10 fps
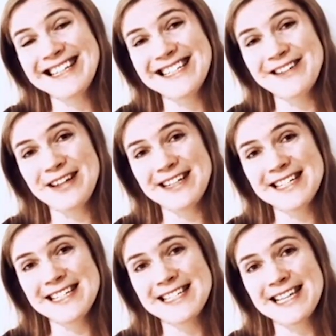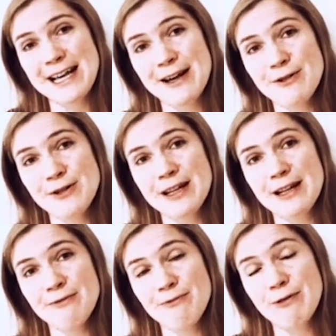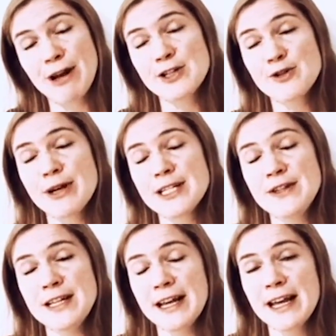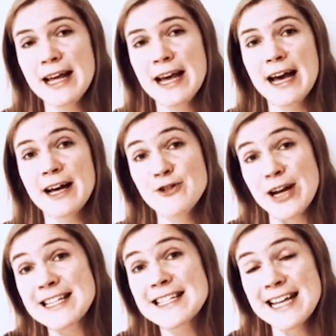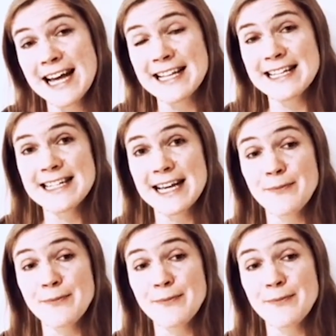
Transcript: difficulties with regards to breastfeeding addressed, and